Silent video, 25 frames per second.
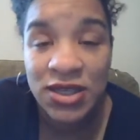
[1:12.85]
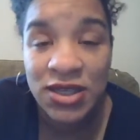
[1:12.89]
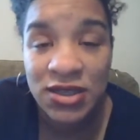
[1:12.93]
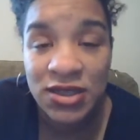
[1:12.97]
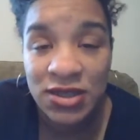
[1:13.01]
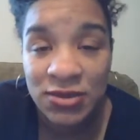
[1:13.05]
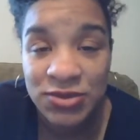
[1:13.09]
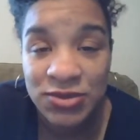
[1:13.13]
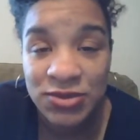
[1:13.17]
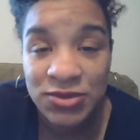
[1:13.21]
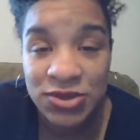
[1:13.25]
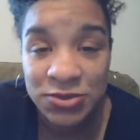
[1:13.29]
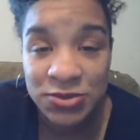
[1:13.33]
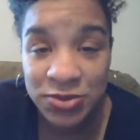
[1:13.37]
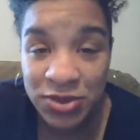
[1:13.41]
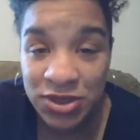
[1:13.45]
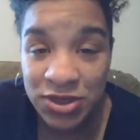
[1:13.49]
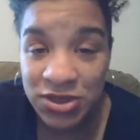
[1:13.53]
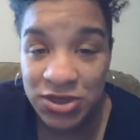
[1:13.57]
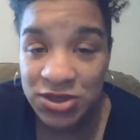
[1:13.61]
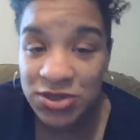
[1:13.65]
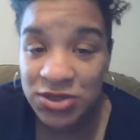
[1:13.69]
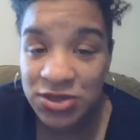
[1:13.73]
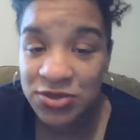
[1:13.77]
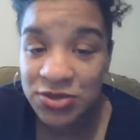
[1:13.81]
and I'm
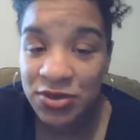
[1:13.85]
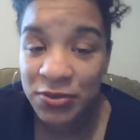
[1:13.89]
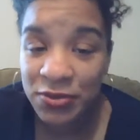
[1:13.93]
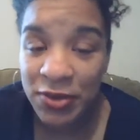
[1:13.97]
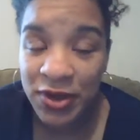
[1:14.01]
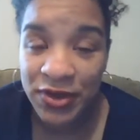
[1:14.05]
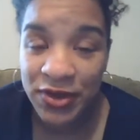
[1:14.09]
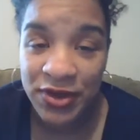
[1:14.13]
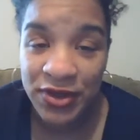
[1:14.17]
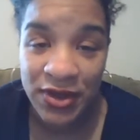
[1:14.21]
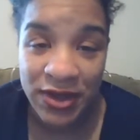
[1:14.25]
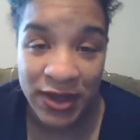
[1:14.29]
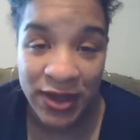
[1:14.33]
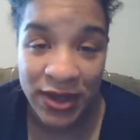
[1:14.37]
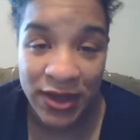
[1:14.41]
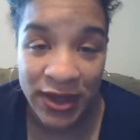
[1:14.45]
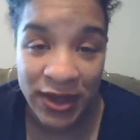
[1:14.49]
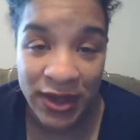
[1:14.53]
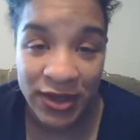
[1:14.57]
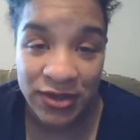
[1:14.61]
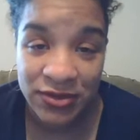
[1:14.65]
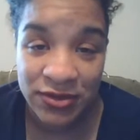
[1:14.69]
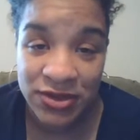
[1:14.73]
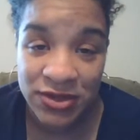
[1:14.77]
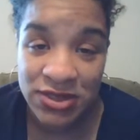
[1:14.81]
pretty sure about the
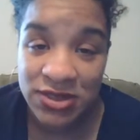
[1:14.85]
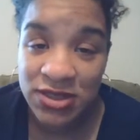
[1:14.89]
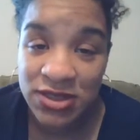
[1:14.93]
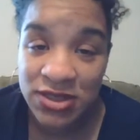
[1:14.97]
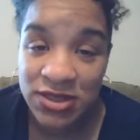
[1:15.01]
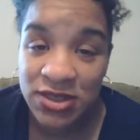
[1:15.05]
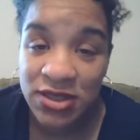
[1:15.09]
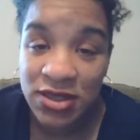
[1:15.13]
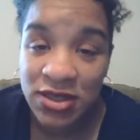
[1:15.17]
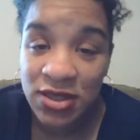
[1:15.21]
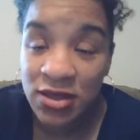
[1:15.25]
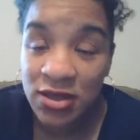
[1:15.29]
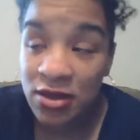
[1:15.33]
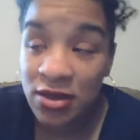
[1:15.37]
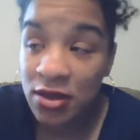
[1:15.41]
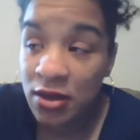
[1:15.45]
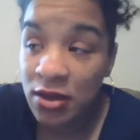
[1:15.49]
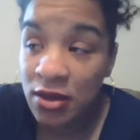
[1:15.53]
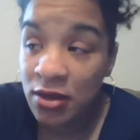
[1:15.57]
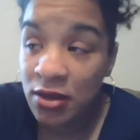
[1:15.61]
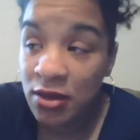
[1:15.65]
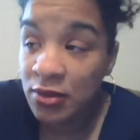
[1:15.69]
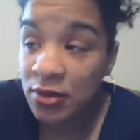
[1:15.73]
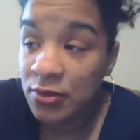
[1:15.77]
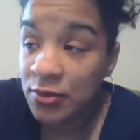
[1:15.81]
accuracy
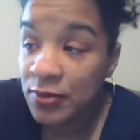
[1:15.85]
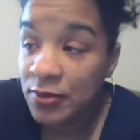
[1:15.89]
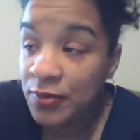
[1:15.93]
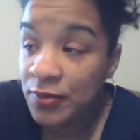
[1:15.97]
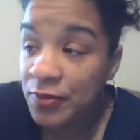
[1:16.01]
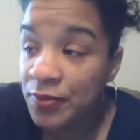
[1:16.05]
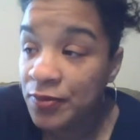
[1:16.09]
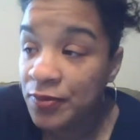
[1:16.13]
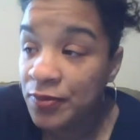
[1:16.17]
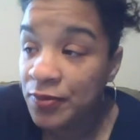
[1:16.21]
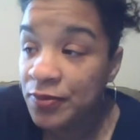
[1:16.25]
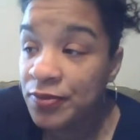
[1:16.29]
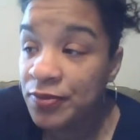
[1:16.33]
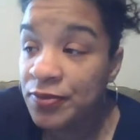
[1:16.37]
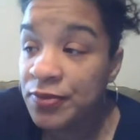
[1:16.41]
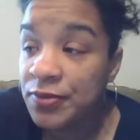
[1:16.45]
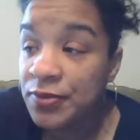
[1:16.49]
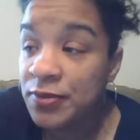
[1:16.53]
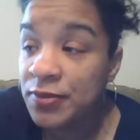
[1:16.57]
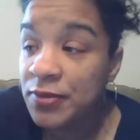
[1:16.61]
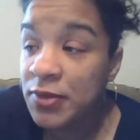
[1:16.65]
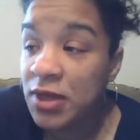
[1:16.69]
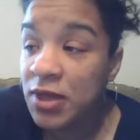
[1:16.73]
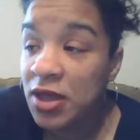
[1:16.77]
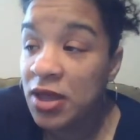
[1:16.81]
of
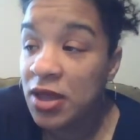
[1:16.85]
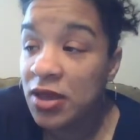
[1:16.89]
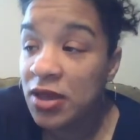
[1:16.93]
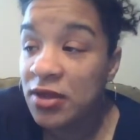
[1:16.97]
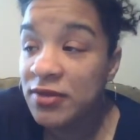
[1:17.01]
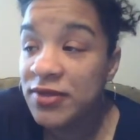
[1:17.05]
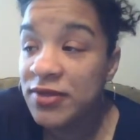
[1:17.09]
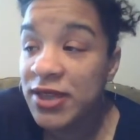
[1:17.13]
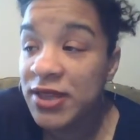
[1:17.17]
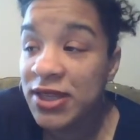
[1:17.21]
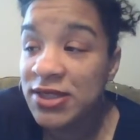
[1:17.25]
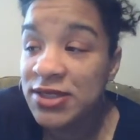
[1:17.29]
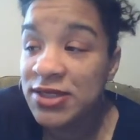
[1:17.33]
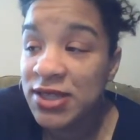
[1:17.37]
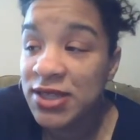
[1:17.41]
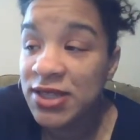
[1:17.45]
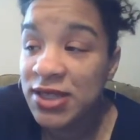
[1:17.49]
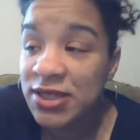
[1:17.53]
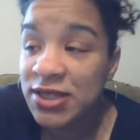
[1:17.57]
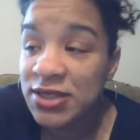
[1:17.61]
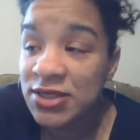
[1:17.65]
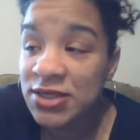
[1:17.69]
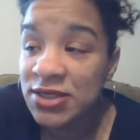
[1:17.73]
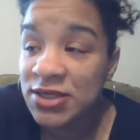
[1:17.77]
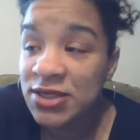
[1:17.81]
that
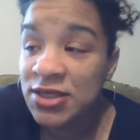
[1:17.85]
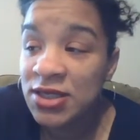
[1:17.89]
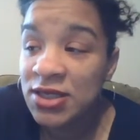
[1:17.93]
date.